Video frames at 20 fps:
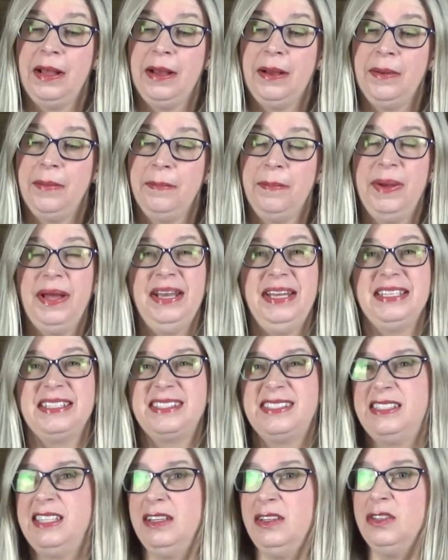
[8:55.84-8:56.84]
but
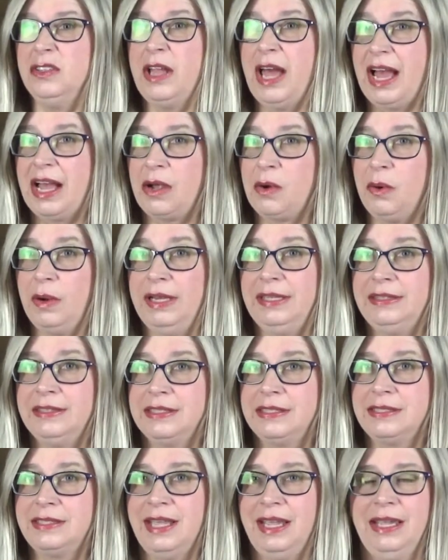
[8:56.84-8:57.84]
it's still not quite
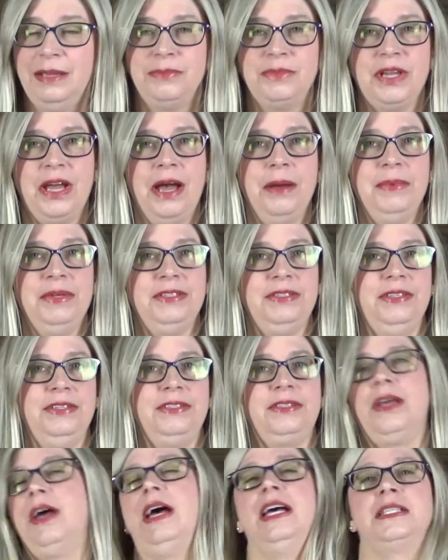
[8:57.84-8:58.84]
the same.
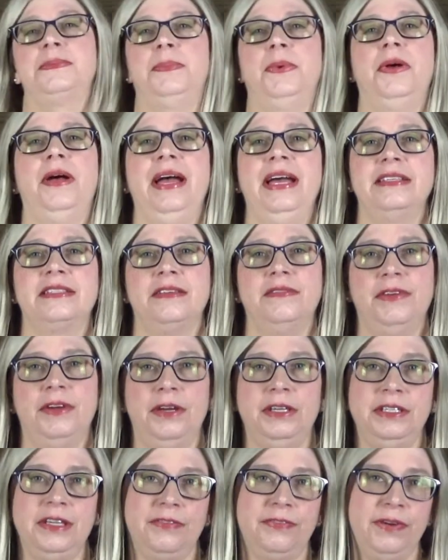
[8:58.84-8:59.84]
Thomas's gospel has a
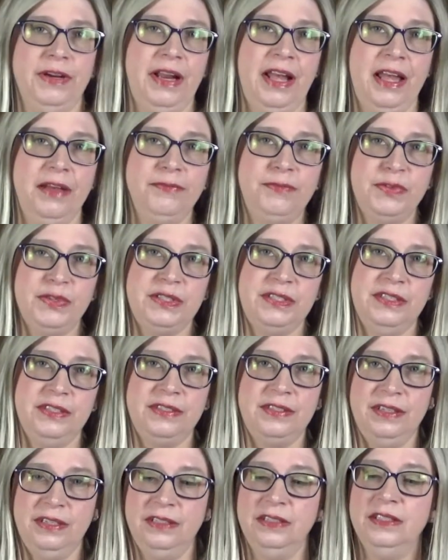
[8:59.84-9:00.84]
very different
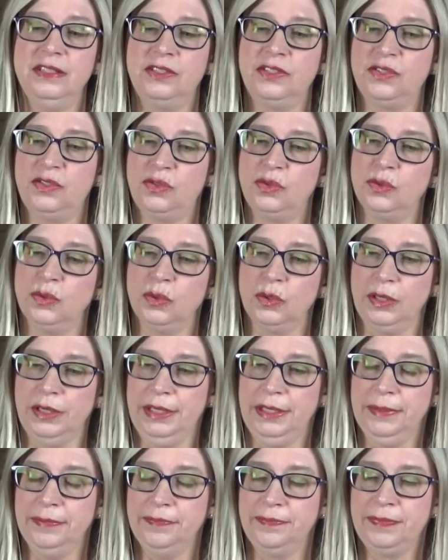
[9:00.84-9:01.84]
emphasis in this
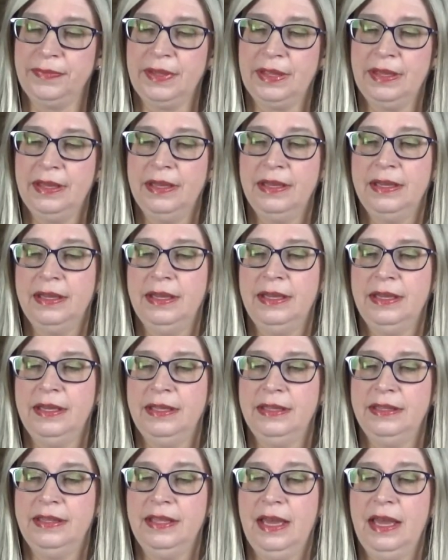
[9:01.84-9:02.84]
story.
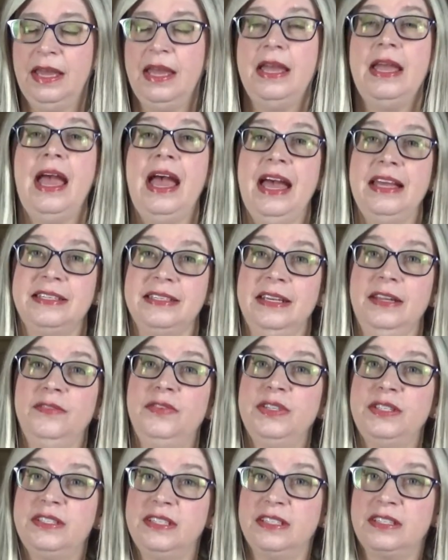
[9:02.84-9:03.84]
That has an
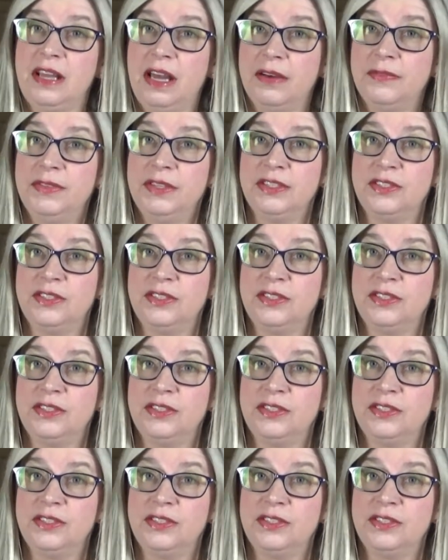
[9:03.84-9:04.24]
emphasis of this